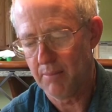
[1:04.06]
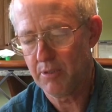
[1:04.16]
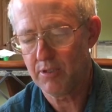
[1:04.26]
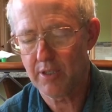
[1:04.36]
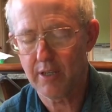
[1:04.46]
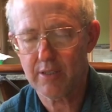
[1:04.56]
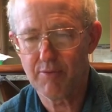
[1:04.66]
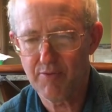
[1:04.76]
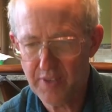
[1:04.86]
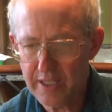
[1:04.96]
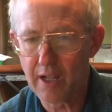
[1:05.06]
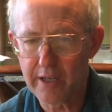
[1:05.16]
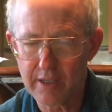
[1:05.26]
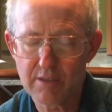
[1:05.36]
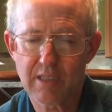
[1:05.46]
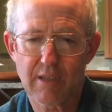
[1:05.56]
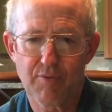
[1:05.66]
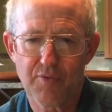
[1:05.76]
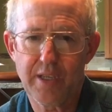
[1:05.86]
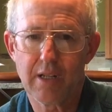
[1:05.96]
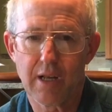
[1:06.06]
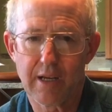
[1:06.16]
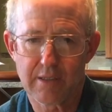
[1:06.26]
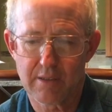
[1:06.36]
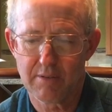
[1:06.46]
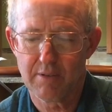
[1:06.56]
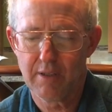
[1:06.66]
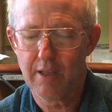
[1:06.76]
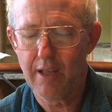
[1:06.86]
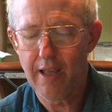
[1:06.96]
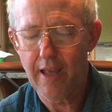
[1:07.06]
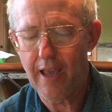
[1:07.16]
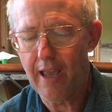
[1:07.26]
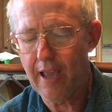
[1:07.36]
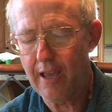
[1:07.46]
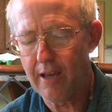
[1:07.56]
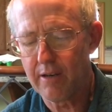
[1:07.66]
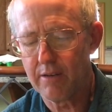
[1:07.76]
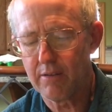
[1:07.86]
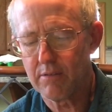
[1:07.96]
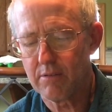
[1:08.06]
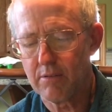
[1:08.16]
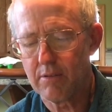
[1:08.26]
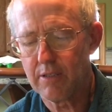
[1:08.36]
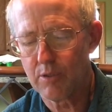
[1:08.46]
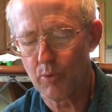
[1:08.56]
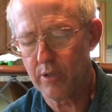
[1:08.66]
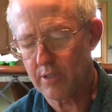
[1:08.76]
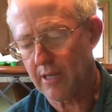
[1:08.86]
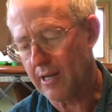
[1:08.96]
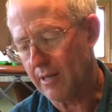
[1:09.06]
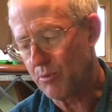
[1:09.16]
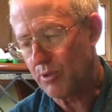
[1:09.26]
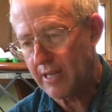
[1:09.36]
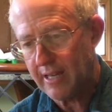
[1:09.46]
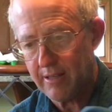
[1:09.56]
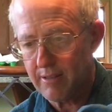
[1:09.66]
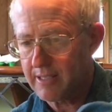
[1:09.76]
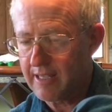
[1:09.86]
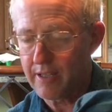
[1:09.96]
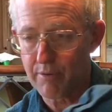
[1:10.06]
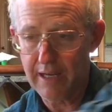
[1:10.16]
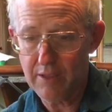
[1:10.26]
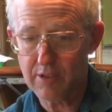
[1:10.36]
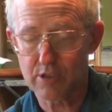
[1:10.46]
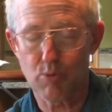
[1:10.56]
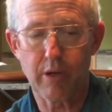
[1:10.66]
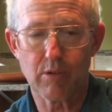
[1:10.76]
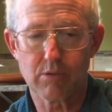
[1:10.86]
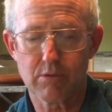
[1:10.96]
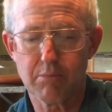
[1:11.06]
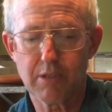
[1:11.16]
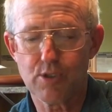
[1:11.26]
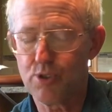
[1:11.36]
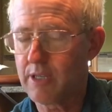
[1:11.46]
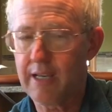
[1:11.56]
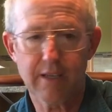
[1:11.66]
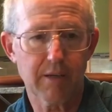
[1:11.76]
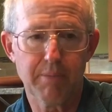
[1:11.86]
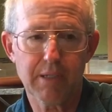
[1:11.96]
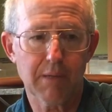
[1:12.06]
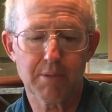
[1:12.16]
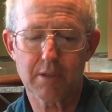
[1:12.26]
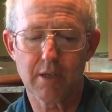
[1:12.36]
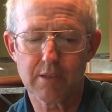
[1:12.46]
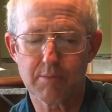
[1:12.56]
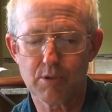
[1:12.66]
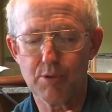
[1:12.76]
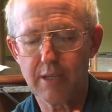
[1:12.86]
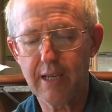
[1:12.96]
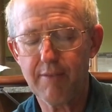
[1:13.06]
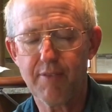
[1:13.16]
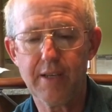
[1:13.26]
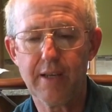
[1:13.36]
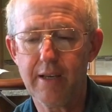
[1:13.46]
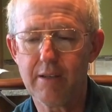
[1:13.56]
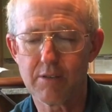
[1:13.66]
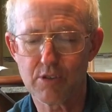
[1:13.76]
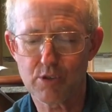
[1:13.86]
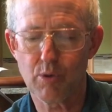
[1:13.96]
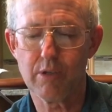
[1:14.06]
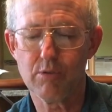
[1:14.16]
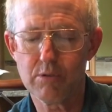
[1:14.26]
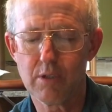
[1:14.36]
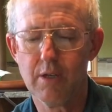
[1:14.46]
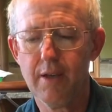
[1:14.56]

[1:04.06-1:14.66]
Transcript: I mean, you're talking feedlot. It looks like a feedlot. And in the wintertime, you can't get around these swales because you can't get a pickup across them. So you can't feed hay on the swales.